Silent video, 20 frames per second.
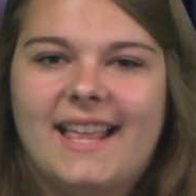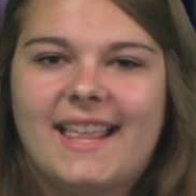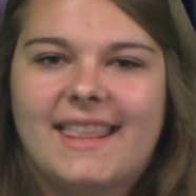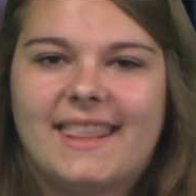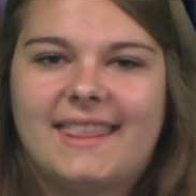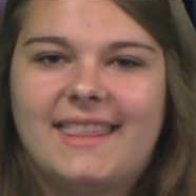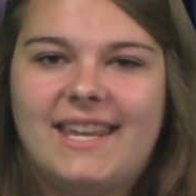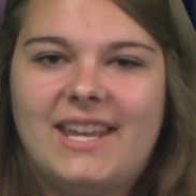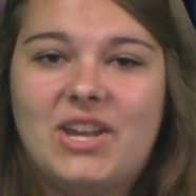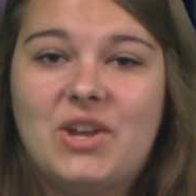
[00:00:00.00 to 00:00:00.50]

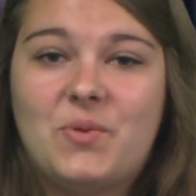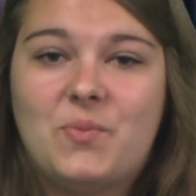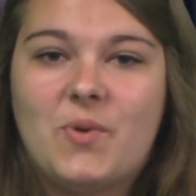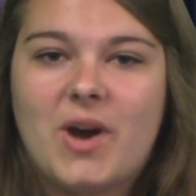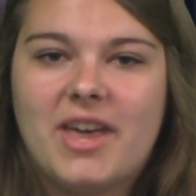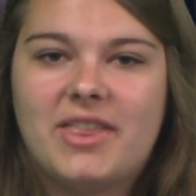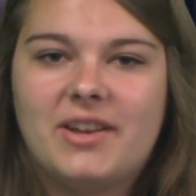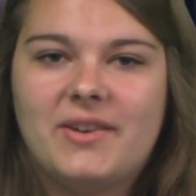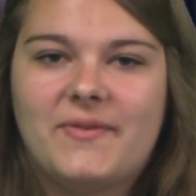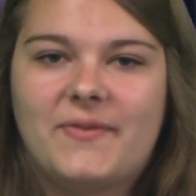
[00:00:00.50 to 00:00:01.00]
The
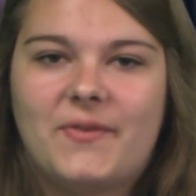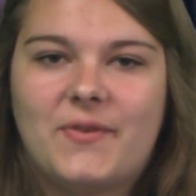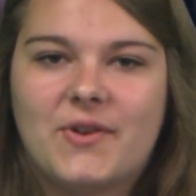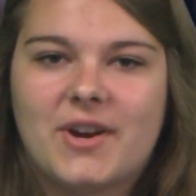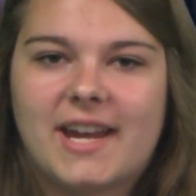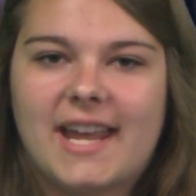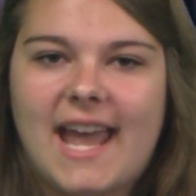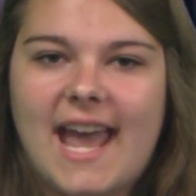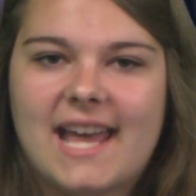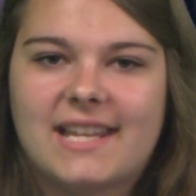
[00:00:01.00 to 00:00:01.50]
weather
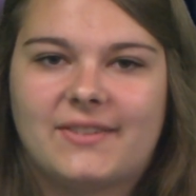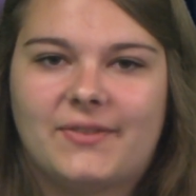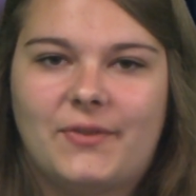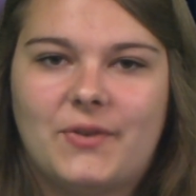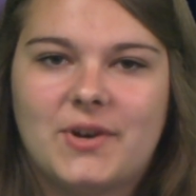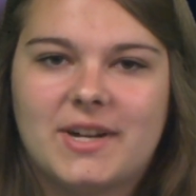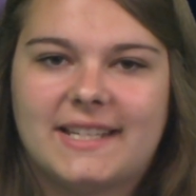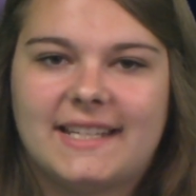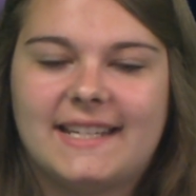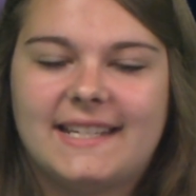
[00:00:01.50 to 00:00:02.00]
forecast
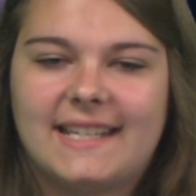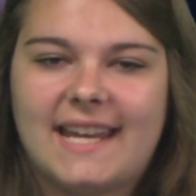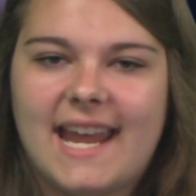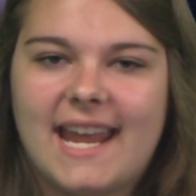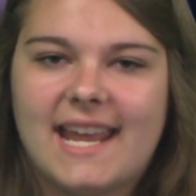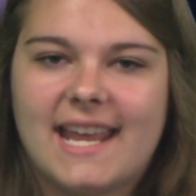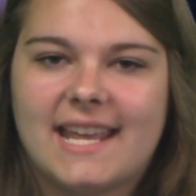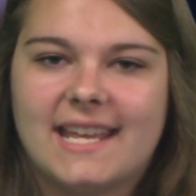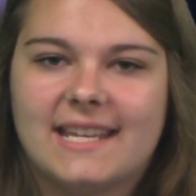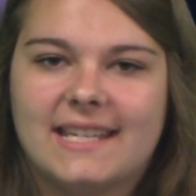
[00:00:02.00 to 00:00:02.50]
for today
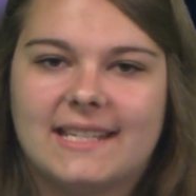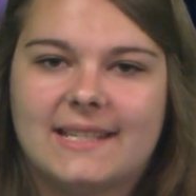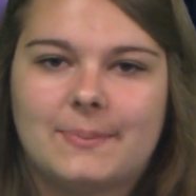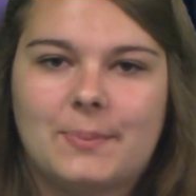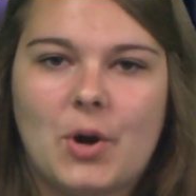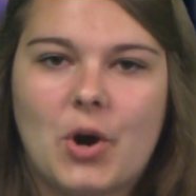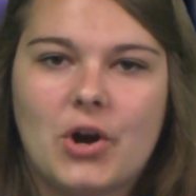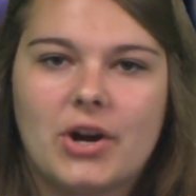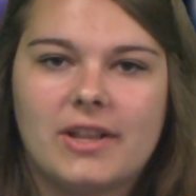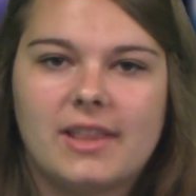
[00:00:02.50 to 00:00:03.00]
is
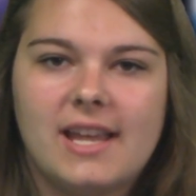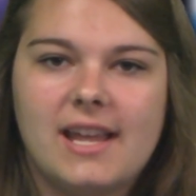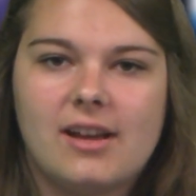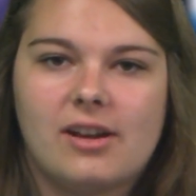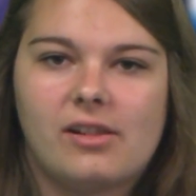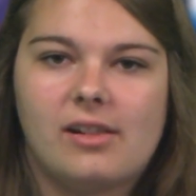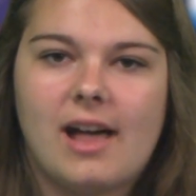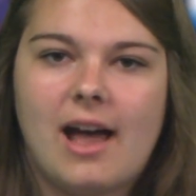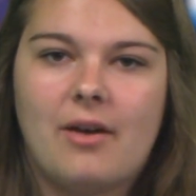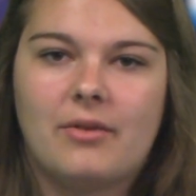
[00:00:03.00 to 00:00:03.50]
partly
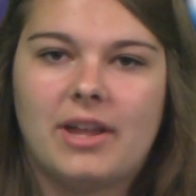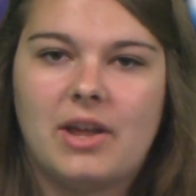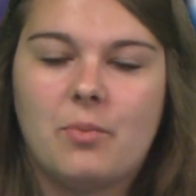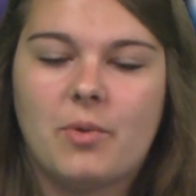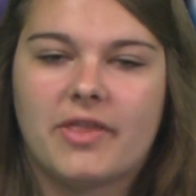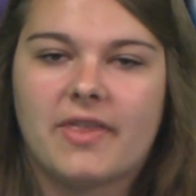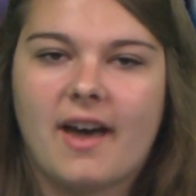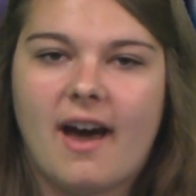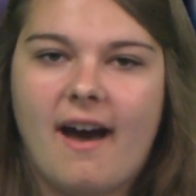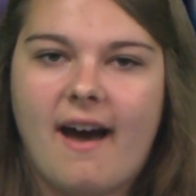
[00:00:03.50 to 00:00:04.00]
cloudy
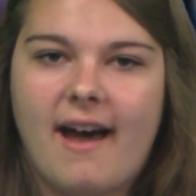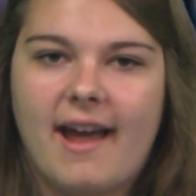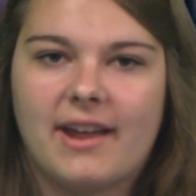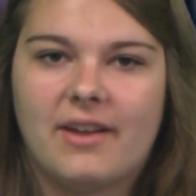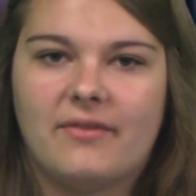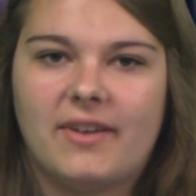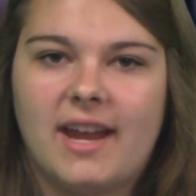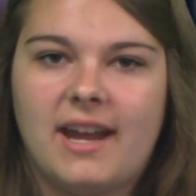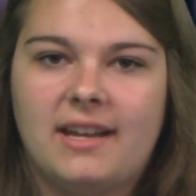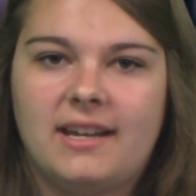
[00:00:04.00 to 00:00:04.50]
with a high of
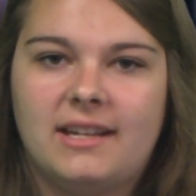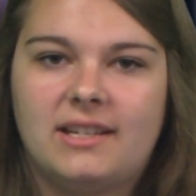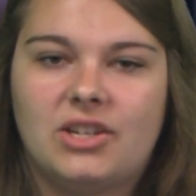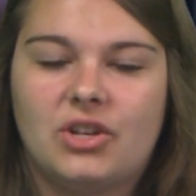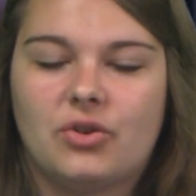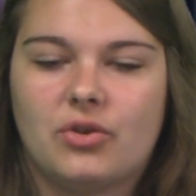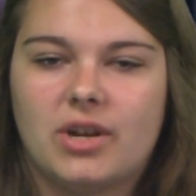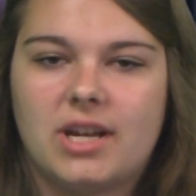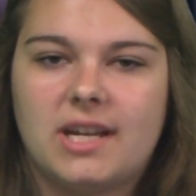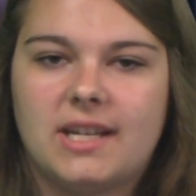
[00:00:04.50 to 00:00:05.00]
80
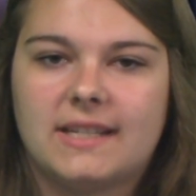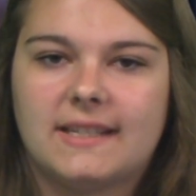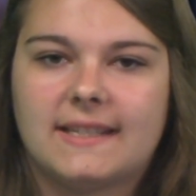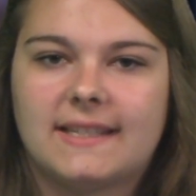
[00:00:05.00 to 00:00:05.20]
degrees.